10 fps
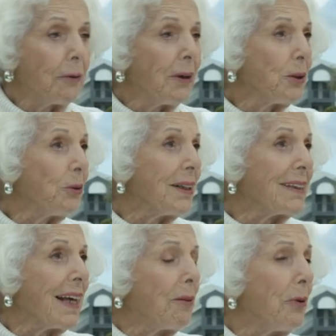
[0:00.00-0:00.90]
how do I do
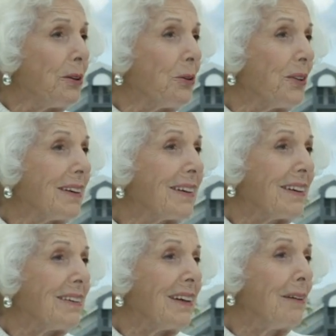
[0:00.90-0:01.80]
this? How do I do
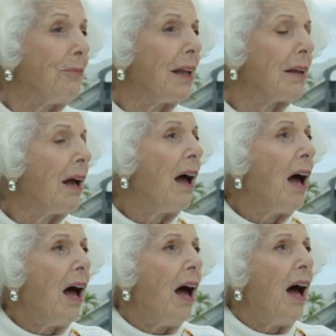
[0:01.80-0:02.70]
this?
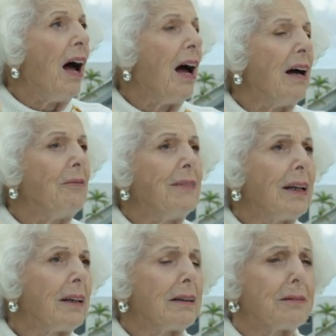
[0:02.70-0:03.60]
I'm not